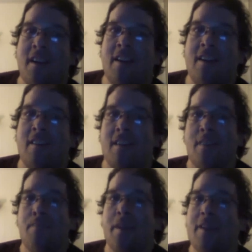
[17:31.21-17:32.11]
you know,
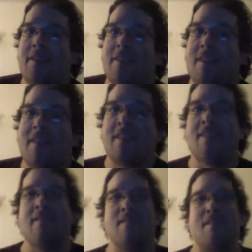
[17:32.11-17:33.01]
Olympics or, you
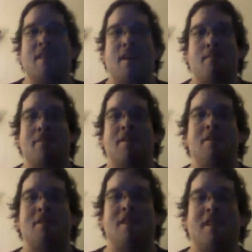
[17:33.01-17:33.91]
know,
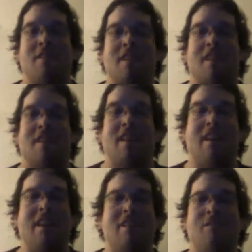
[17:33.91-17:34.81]
competition or anything like that.
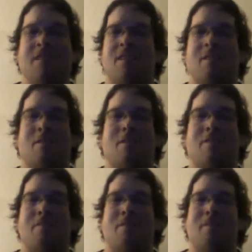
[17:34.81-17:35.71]
That's fucking
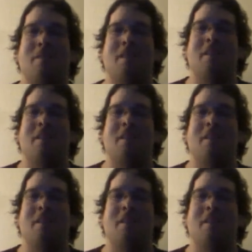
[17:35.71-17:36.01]
horrible.